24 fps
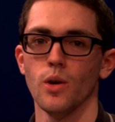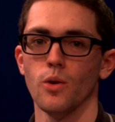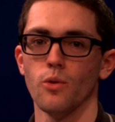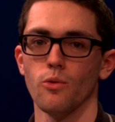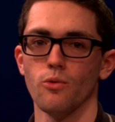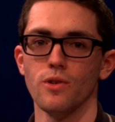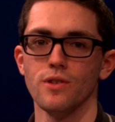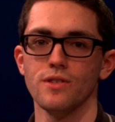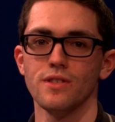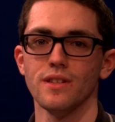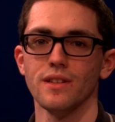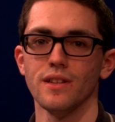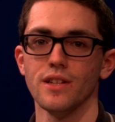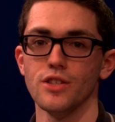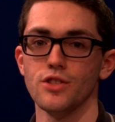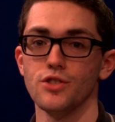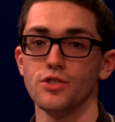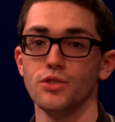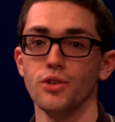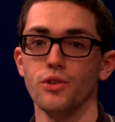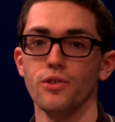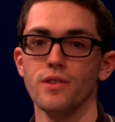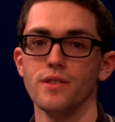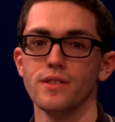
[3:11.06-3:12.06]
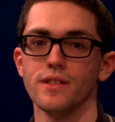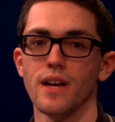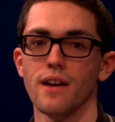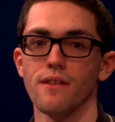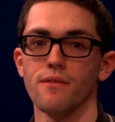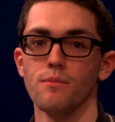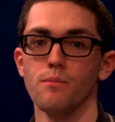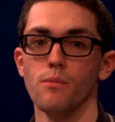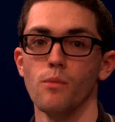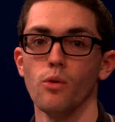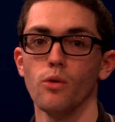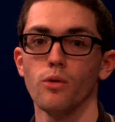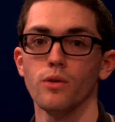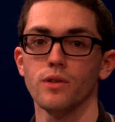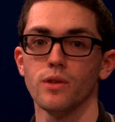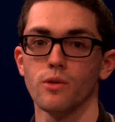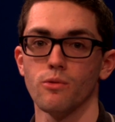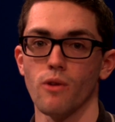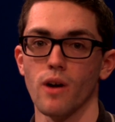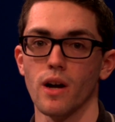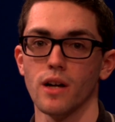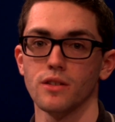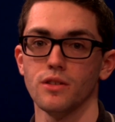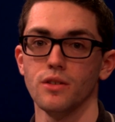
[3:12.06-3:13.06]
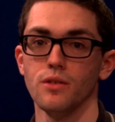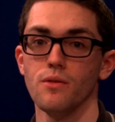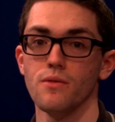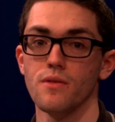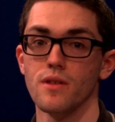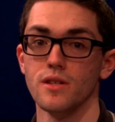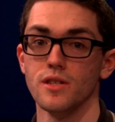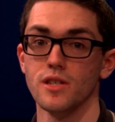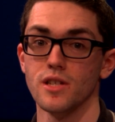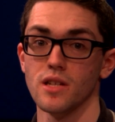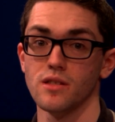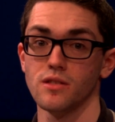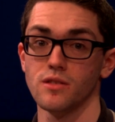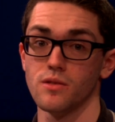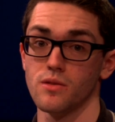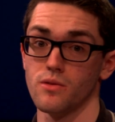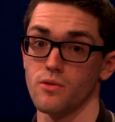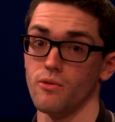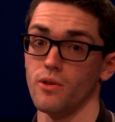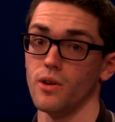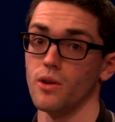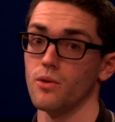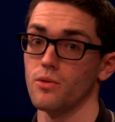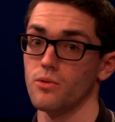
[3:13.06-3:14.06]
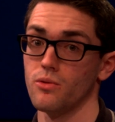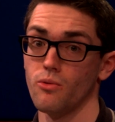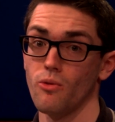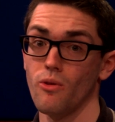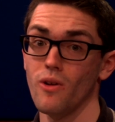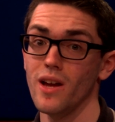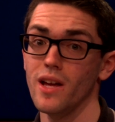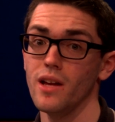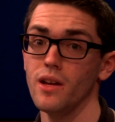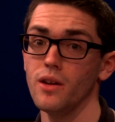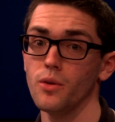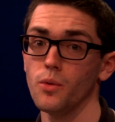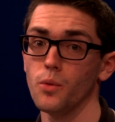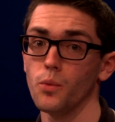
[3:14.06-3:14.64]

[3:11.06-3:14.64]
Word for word: Recently, students have more to rock to than just 3OH!3.